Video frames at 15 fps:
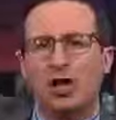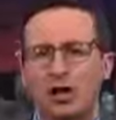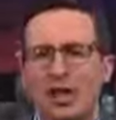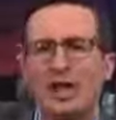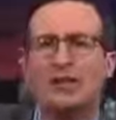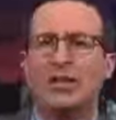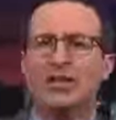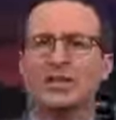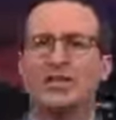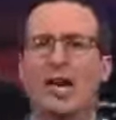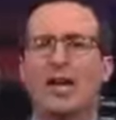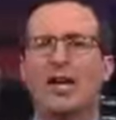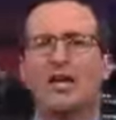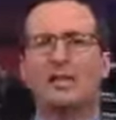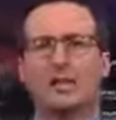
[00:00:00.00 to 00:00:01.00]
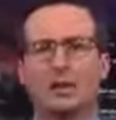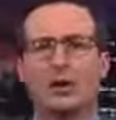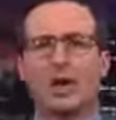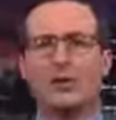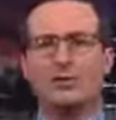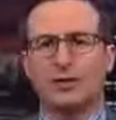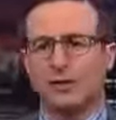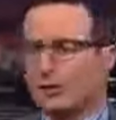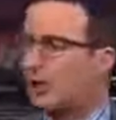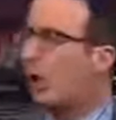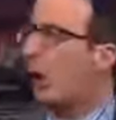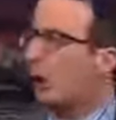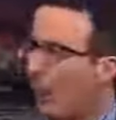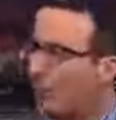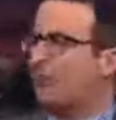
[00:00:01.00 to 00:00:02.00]
I need this Celica to drive to the
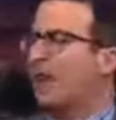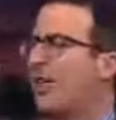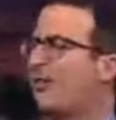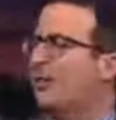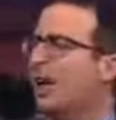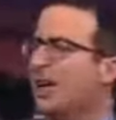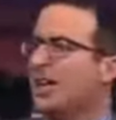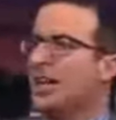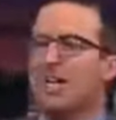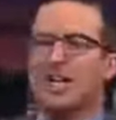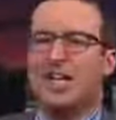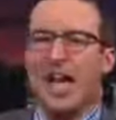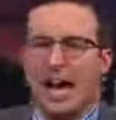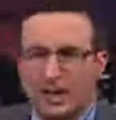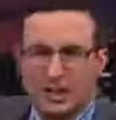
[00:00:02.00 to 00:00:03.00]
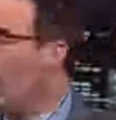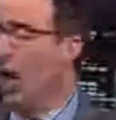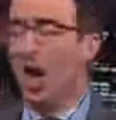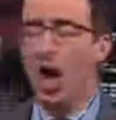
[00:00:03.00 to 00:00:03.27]
job I'm definitely gonna get.